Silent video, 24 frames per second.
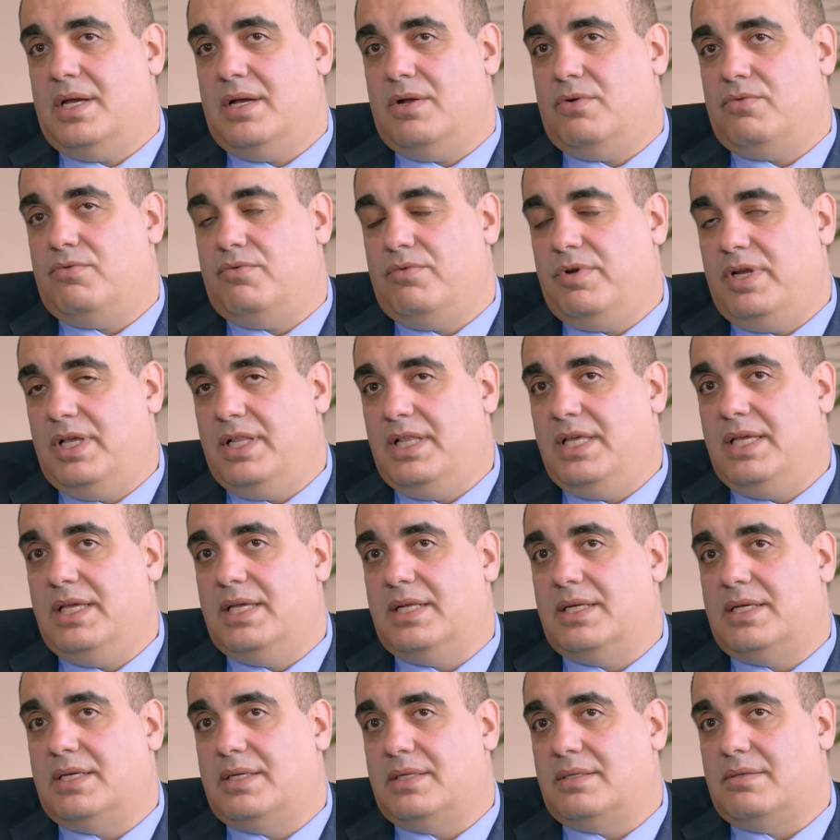really
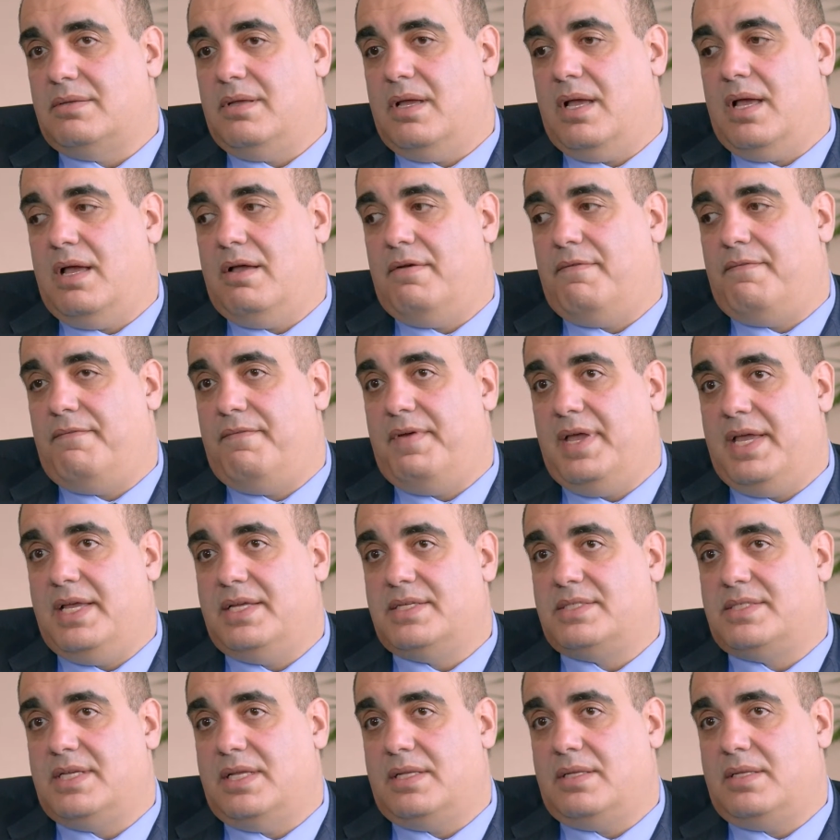in a
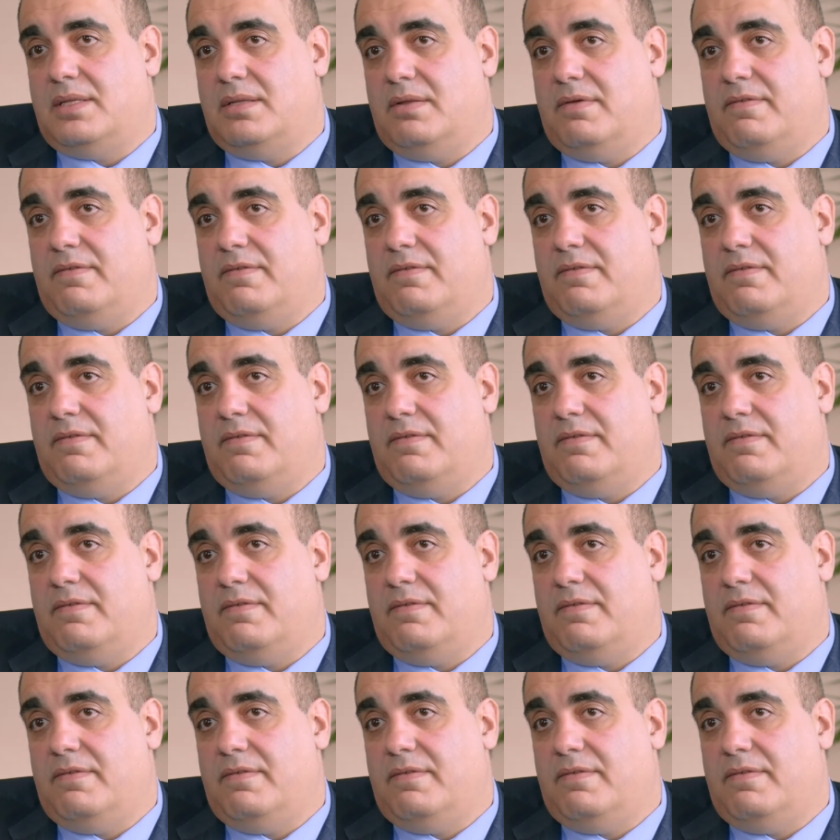phase that